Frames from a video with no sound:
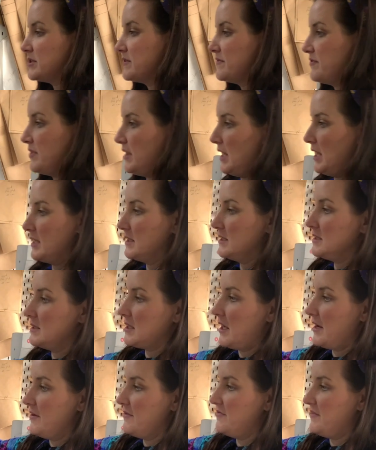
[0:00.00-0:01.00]
of things,
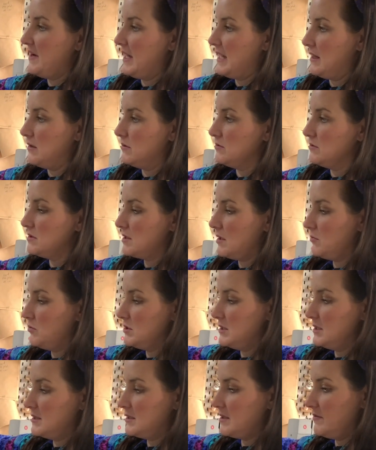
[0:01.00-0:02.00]
I
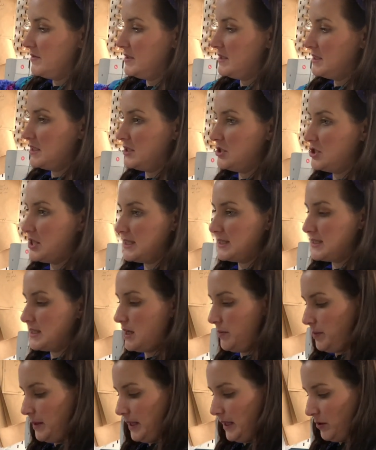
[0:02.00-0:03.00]
wanted something to jazz it
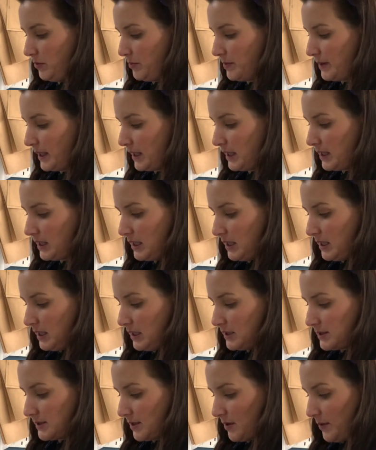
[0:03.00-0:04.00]
up a little bit.
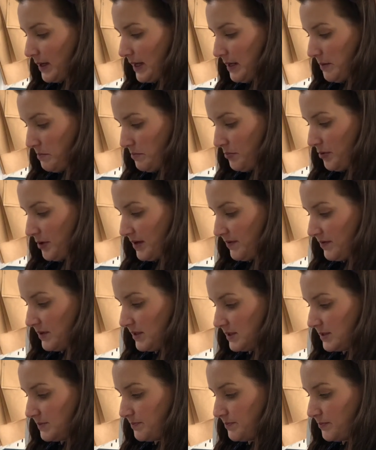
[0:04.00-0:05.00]
So in
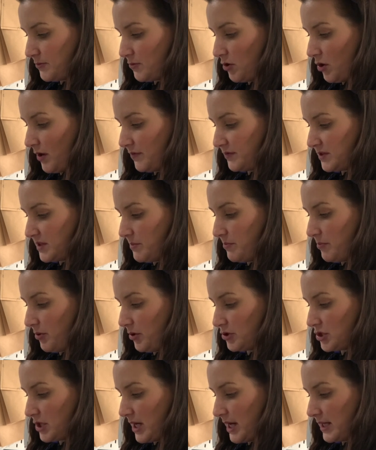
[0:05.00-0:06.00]
previous crafting
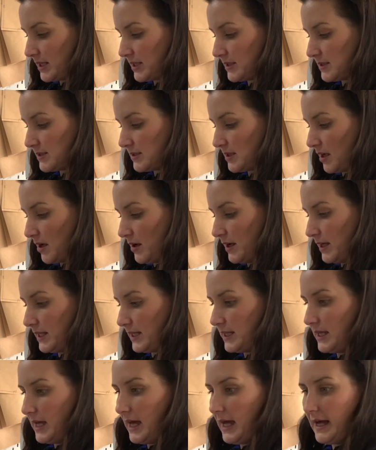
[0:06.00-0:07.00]
projects,
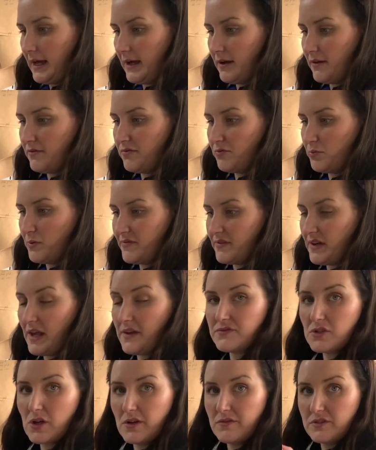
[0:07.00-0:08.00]
I have, with
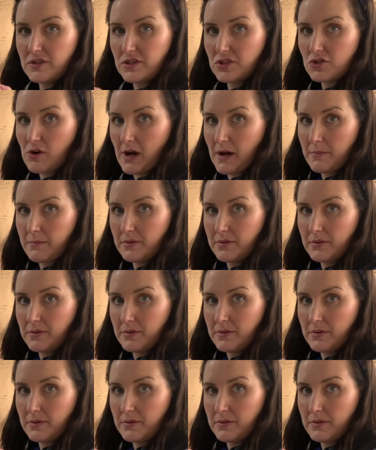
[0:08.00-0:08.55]
leftover scrap